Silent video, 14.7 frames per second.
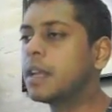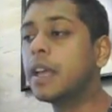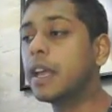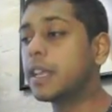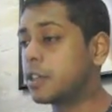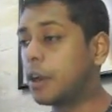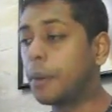
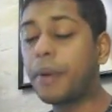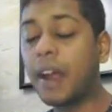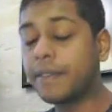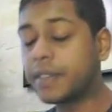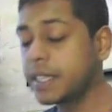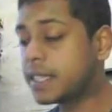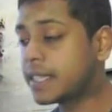It's not
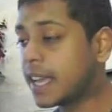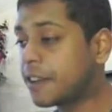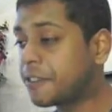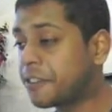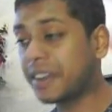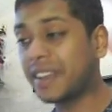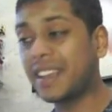
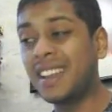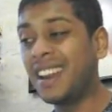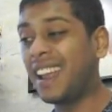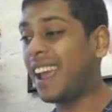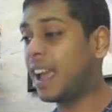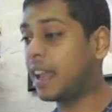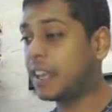privacy-centric in
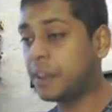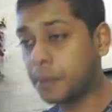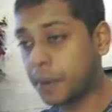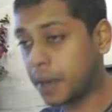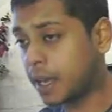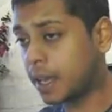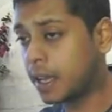any
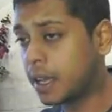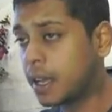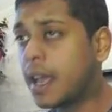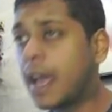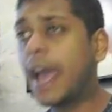way,